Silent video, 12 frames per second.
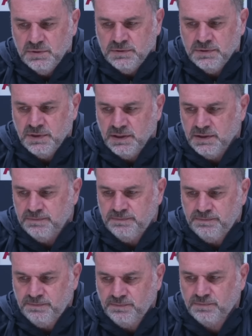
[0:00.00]
and
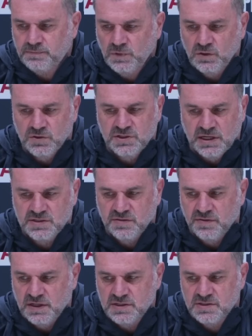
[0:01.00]
um, good test
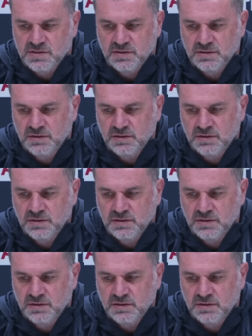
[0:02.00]
of us.